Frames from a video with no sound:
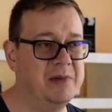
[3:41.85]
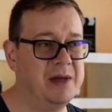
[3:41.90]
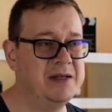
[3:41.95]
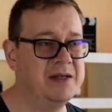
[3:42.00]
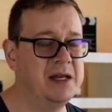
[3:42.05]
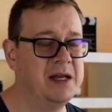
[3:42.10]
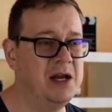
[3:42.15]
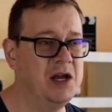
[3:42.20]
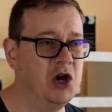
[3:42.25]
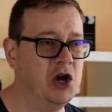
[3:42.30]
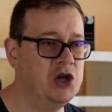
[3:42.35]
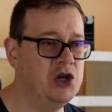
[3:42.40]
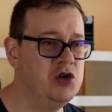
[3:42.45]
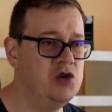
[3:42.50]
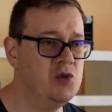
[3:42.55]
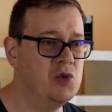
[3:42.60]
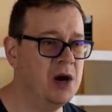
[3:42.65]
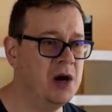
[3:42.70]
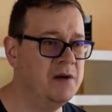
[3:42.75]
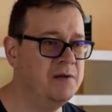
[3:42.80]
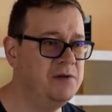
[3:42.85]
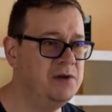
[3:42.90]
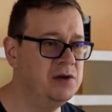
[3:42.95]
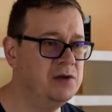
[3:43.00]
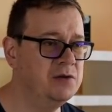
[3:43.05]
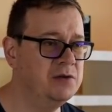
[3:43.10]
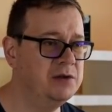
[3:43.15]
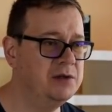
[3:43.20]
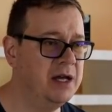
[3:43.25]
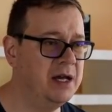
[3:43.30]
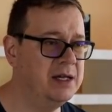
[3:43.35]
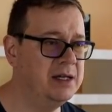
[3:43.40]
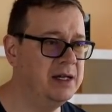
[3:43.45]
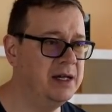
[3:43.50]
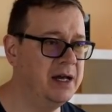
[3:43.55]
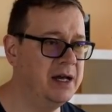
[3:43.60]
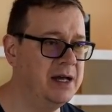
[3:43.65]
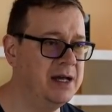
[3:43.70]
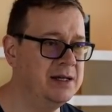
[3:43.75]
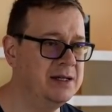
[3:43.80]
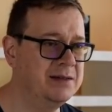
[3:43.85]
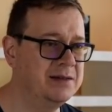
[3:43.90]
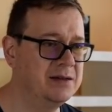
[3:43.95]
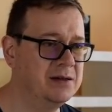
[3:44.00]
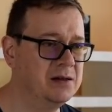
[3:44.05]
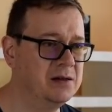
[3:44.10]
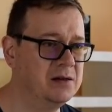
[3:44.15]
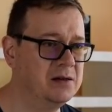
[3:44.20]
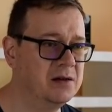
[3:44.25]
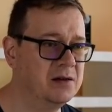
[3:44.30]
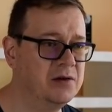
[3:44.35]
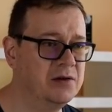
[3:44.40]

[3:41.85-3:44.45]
basically a UI view that has a